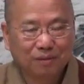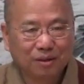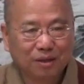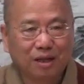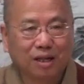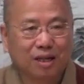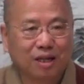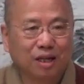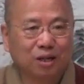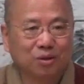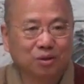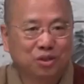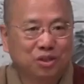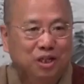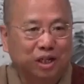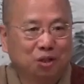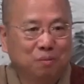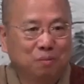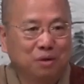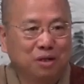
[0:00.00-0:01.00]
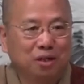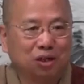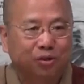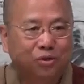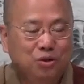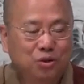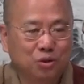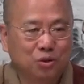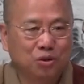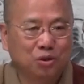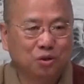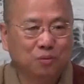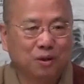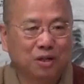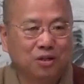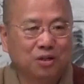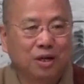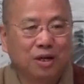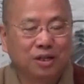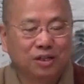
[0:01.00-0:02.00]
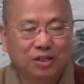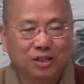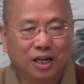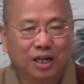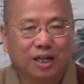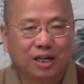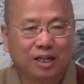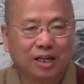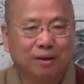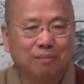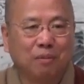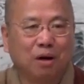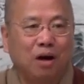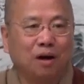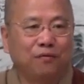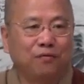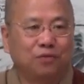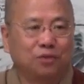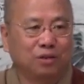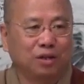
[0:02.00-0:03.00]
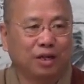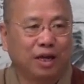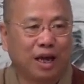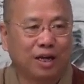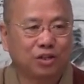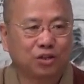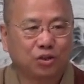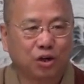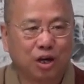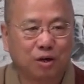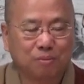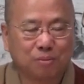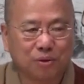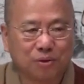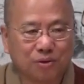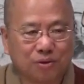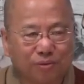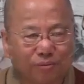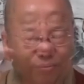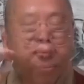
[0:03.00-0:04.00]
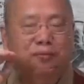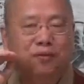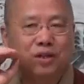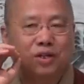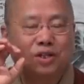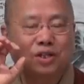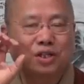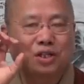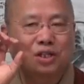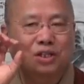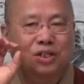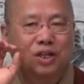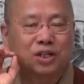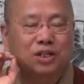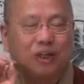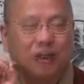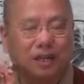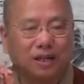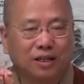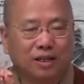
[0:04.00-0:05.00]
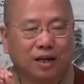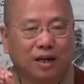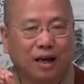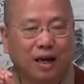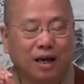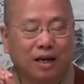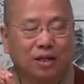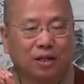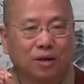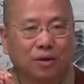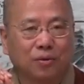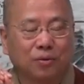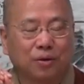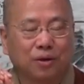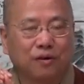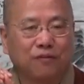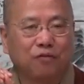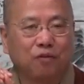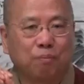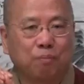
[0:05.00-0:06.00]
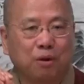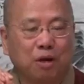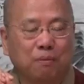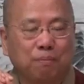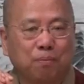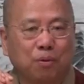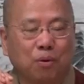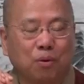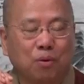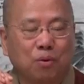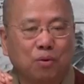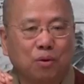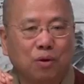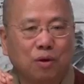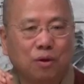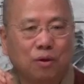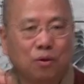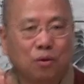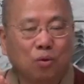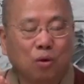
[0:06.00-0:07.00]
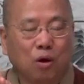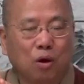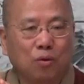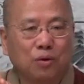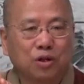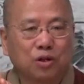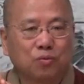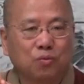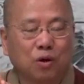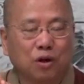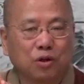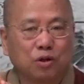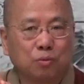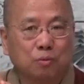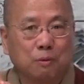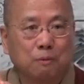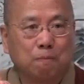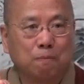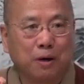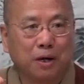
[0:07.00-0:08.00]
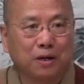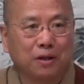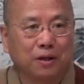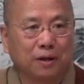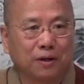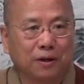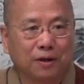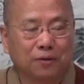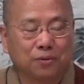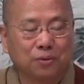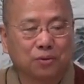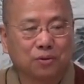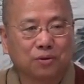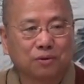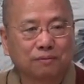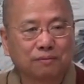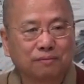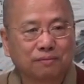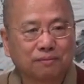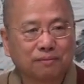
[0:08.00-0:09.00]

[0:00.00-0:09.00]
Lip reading: He killed 6 million Jews by sending them off to the gas chambers. This is just another category for people who always want to be better than others.